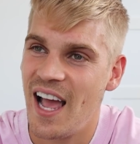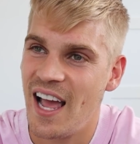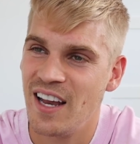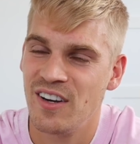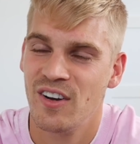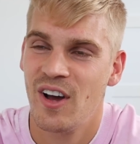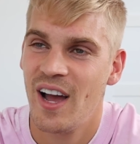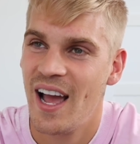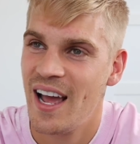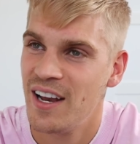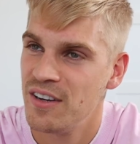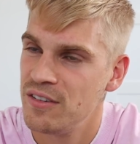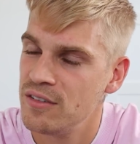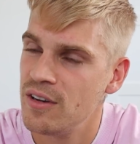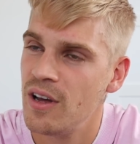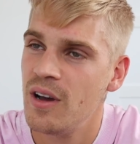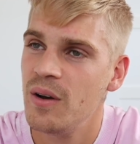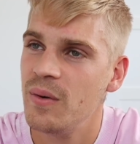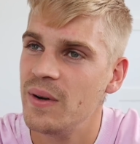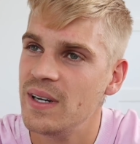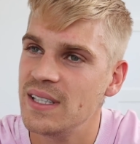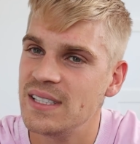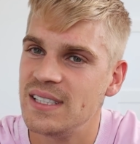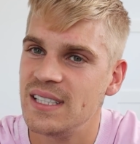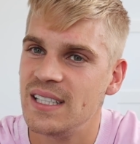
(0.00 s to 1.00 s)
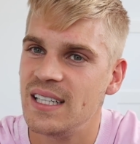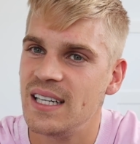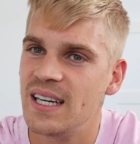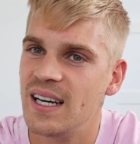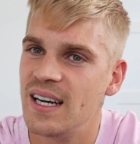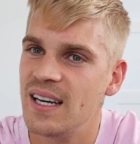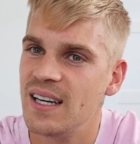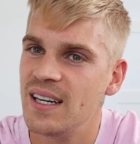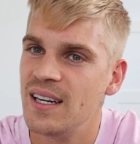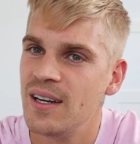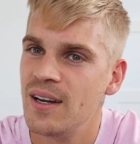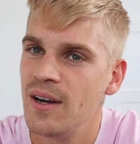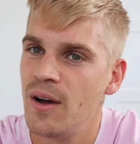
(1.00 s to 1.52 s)
And I had no
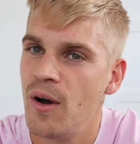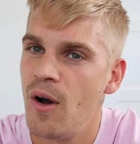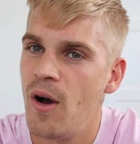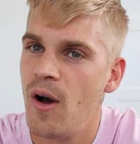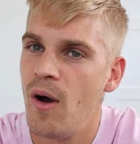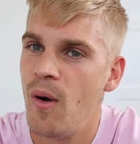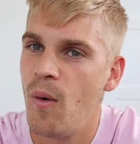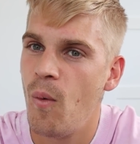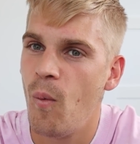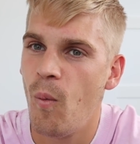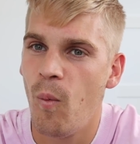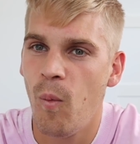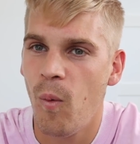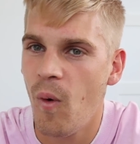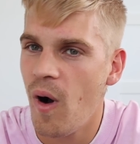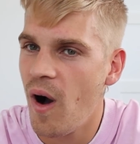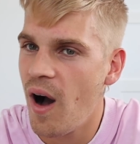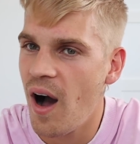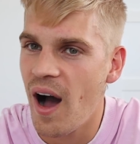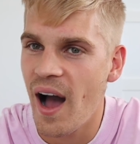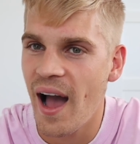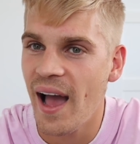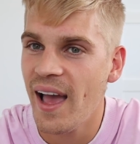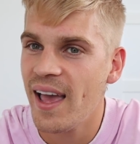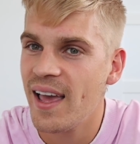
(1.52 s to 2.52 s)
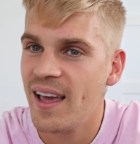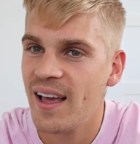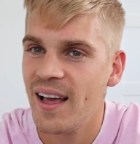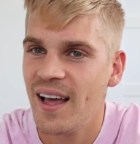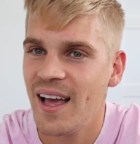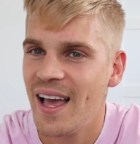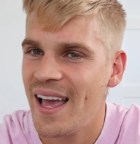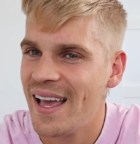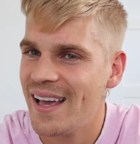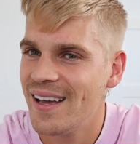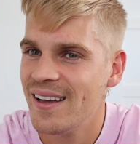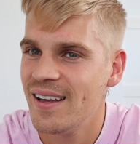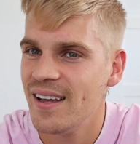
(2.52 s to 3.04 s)
idea why,
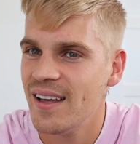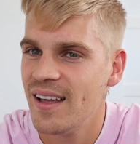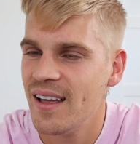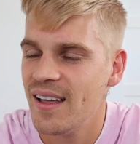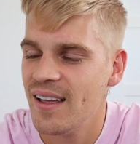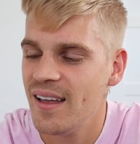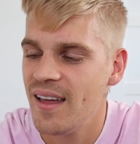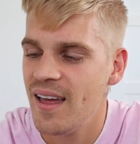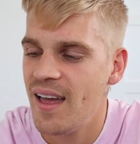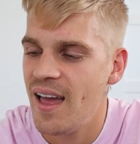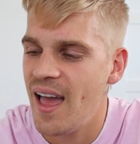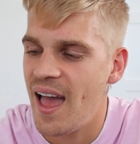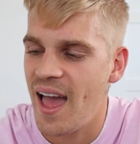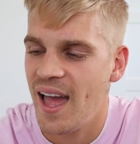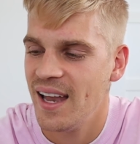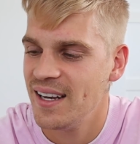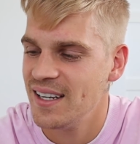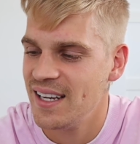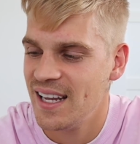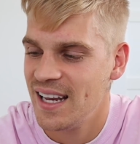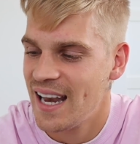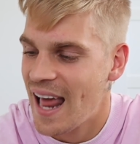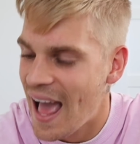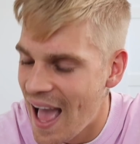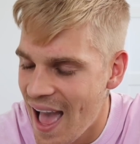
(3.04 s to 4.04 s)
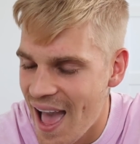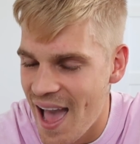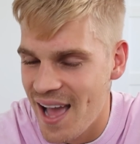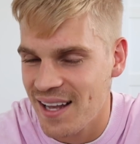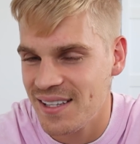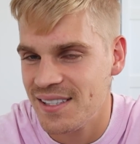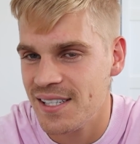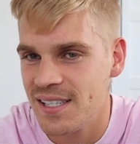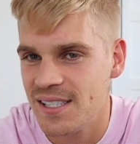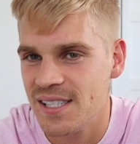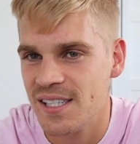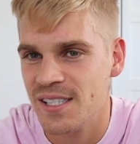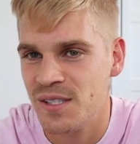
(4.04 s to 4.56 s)
and it
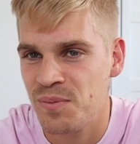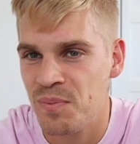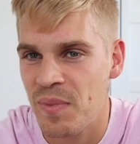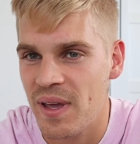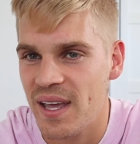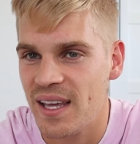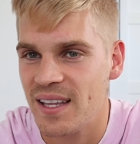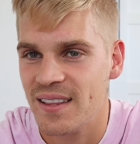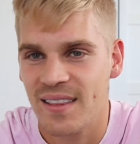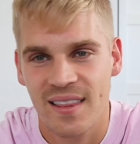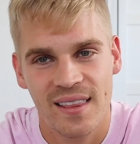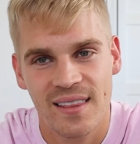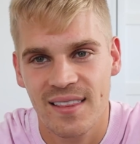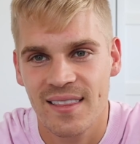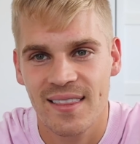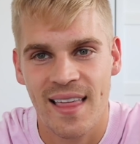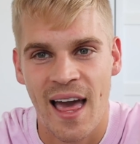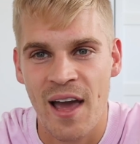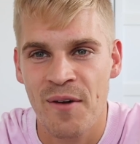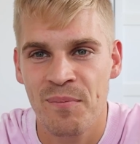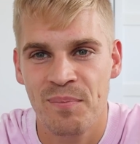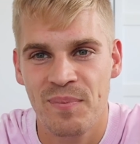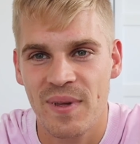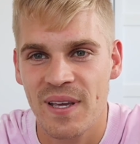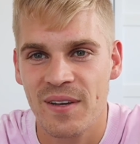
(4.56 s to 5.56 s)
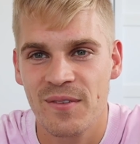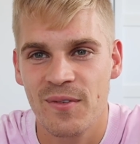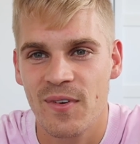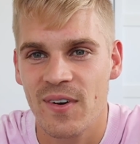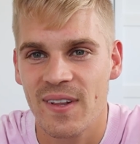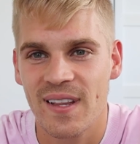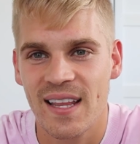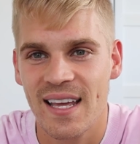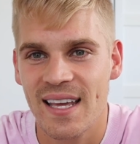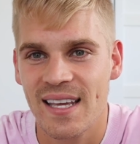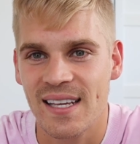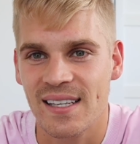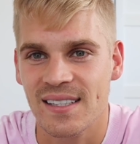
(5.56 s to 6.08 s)
had to just be that big
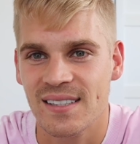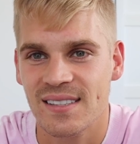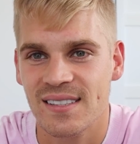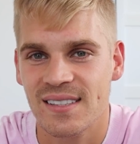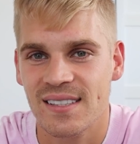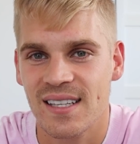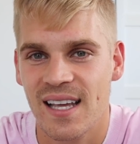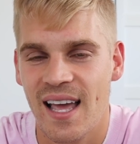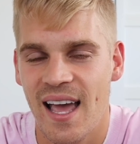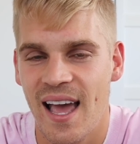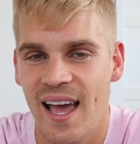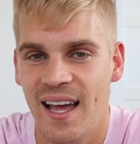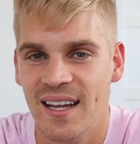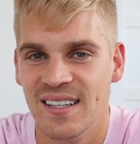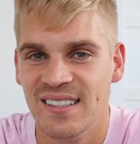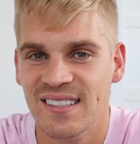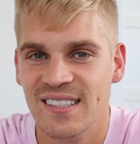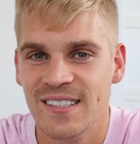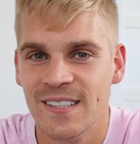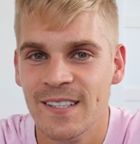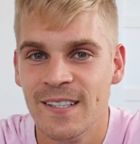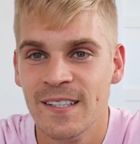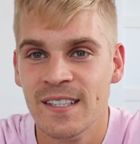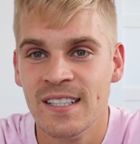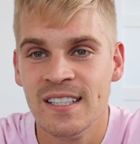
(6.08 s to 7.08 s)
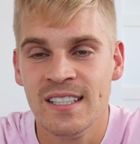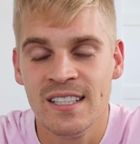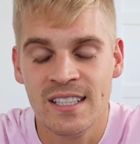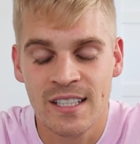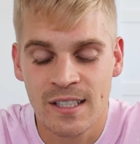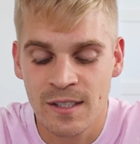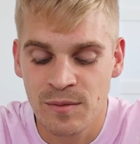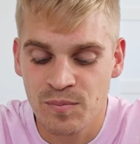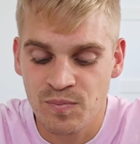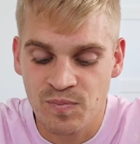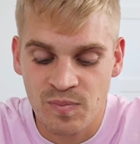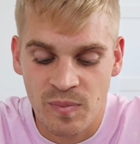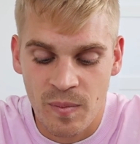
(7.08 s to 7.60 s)
release. And
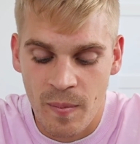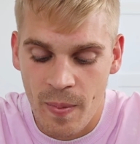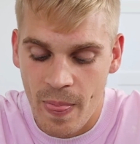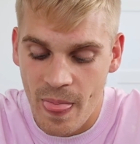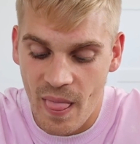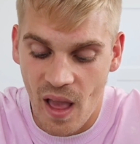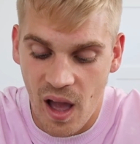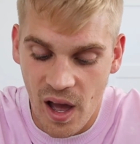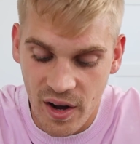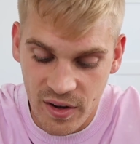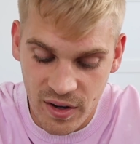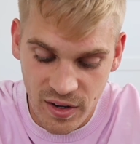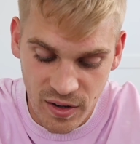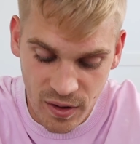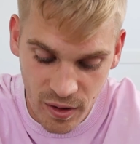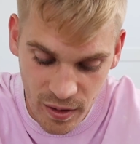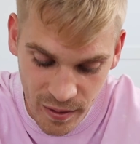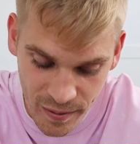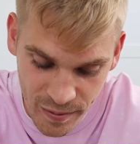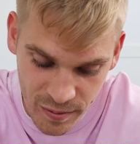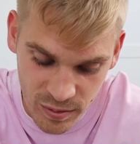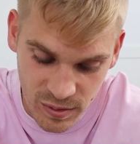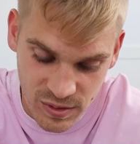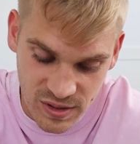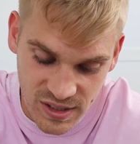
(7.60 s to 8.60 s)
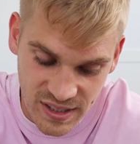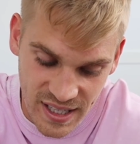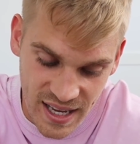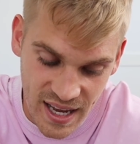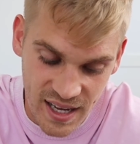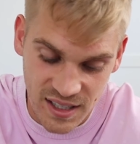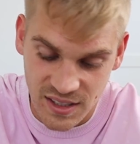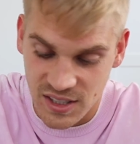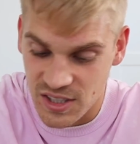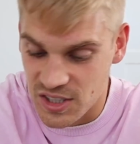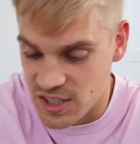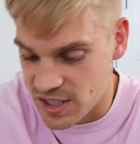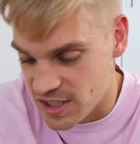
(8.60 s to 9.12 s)
I don't know if it was
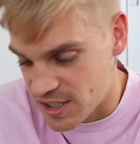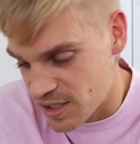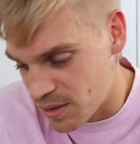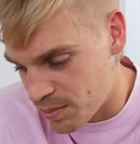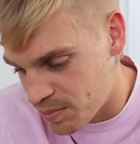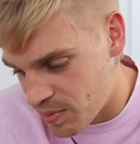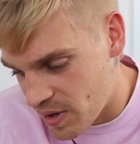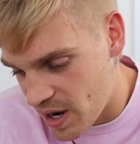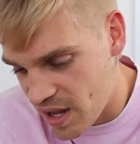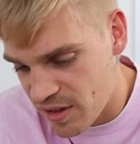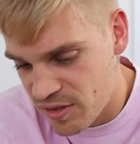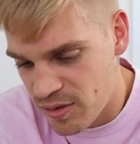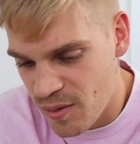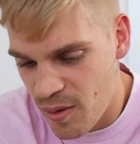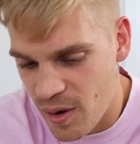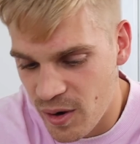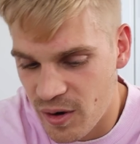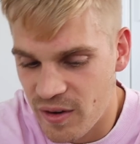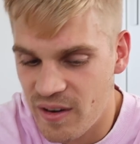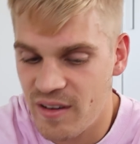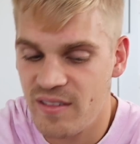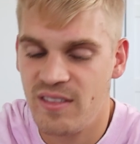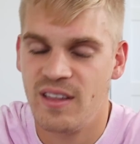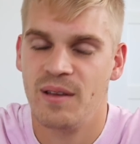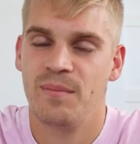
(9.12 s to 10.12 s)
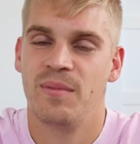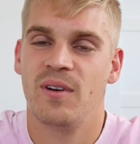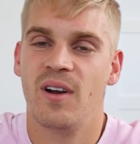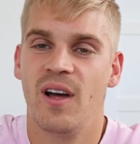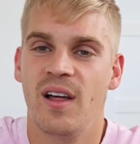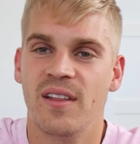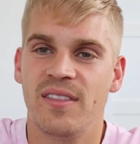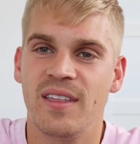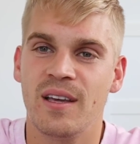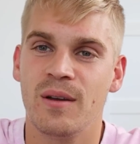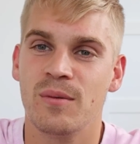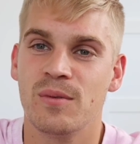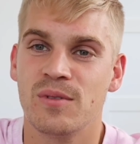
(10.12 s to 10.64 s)
down to just the breath work or anything, but
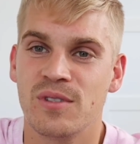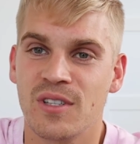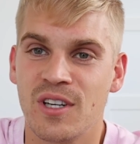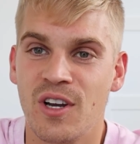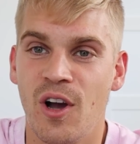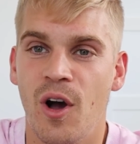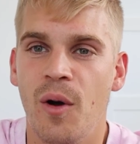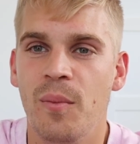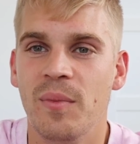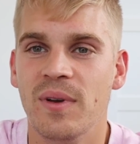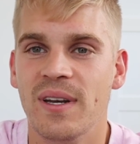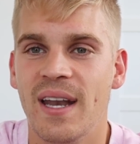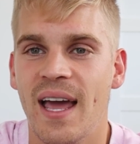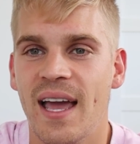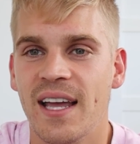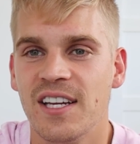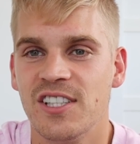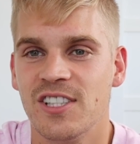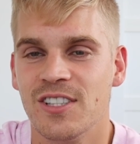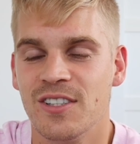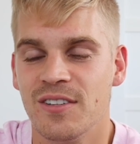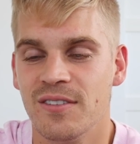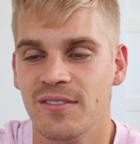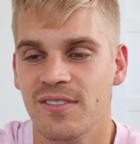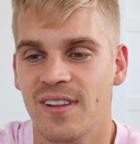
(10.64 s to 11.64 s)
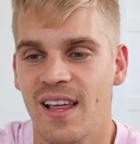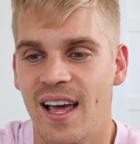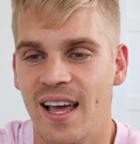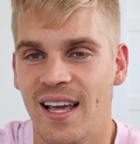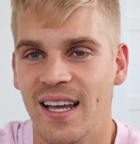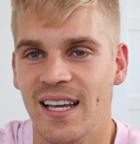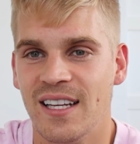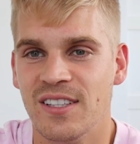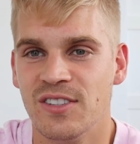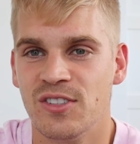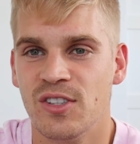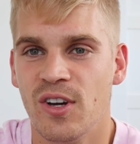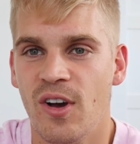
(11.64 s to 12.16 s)
I think it was a combination of
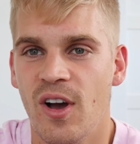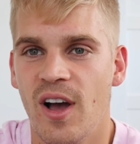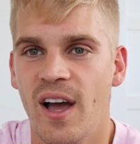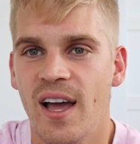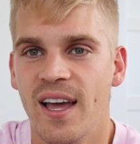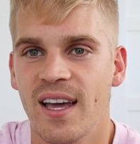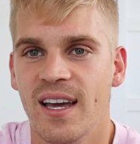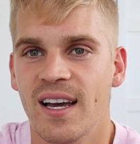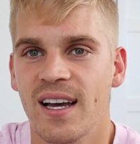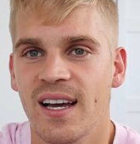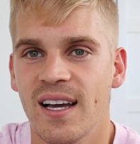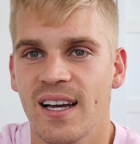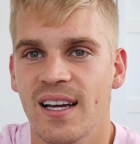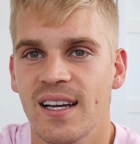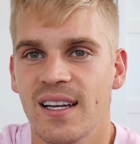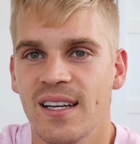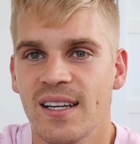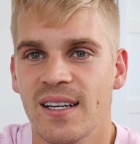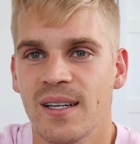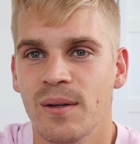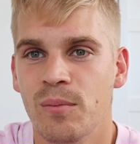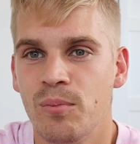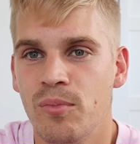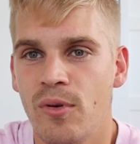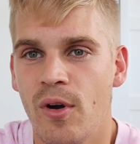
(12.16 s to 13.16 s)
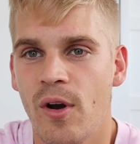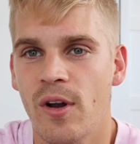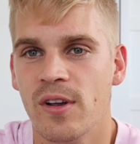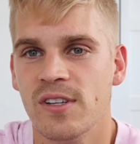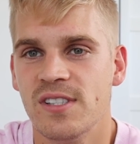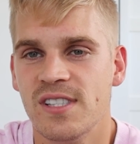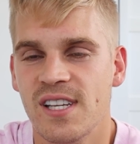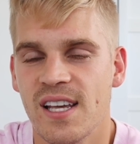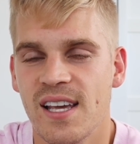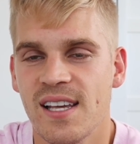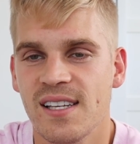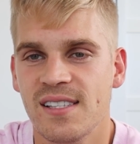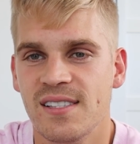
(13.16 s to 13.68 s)
that entire
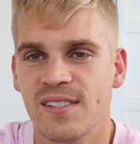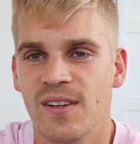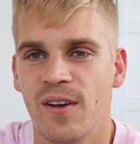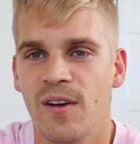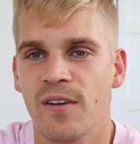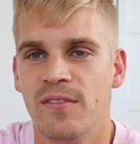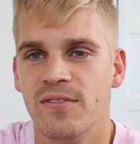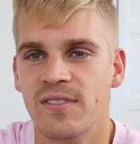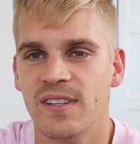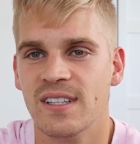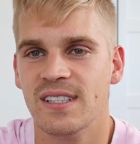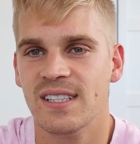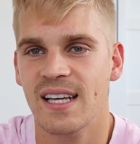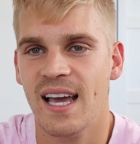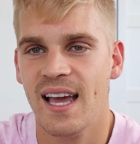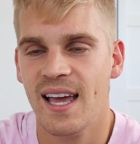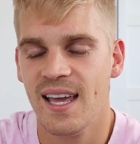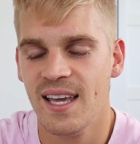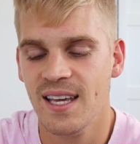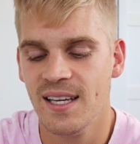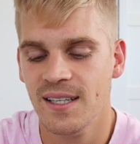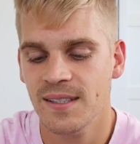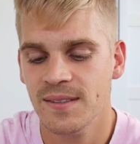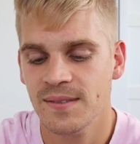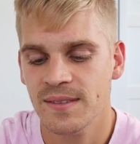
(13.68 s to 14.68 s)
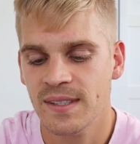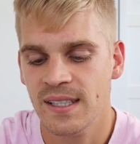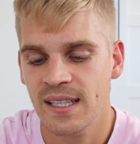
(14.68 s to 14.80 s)
process of the day.